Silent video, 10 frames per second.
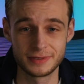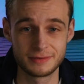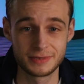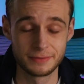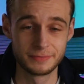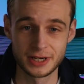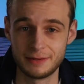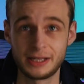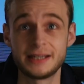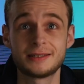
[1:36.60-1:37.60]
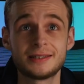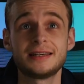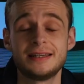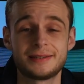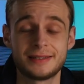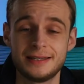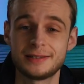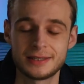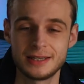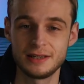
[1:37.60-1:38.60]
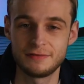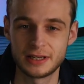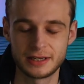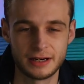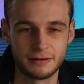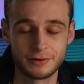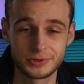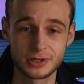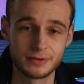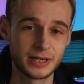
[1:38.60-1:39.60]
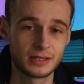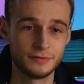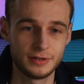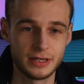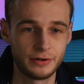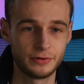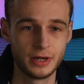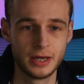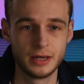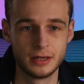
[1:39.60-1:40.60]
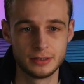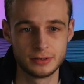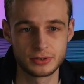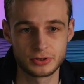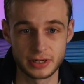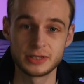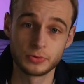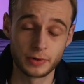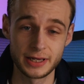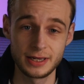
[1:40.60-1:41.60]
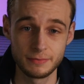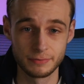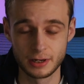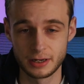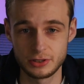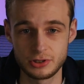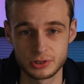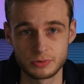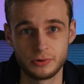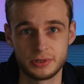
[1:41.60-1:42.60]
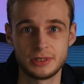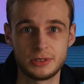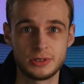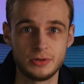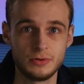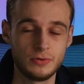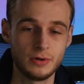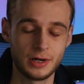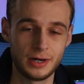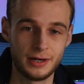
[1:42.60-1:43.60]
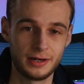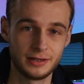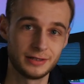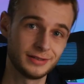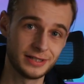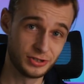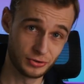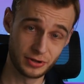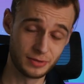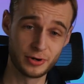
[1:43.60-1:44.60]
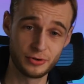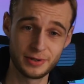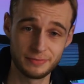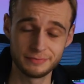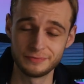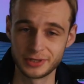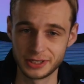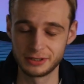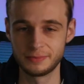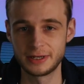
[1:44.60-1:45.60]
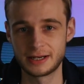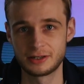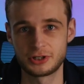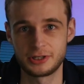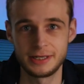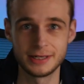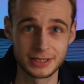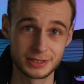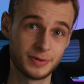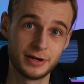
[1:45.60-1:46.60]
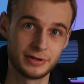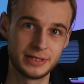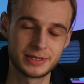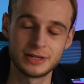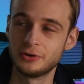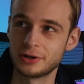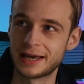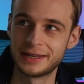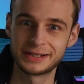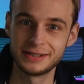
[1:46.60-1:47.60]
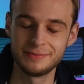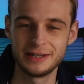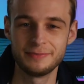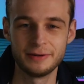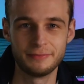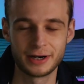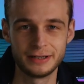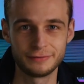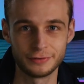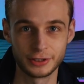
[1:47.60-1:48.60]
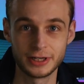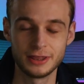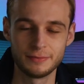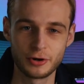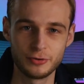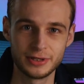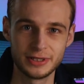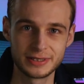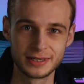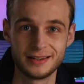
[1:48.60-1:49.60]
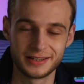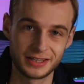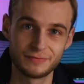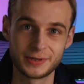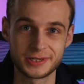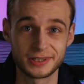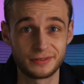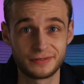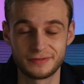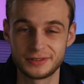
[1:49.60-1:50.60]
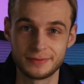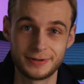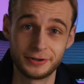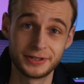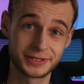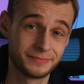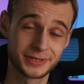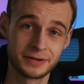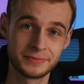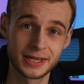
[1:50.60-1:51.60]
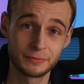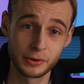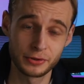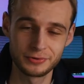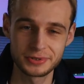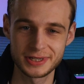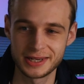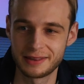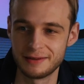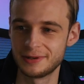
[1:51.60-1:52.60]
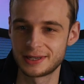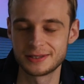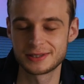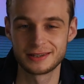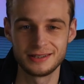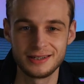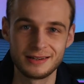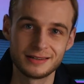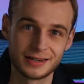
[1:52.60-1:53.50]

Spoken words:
Sometime later, it's the evening now. I was going to make a video straight away, but I just wanted to enjoy the moment a little bit, actually experience it organically, be a bit mindful and in the moment, and give myself, to be honest, some time to get my thoughts together, because I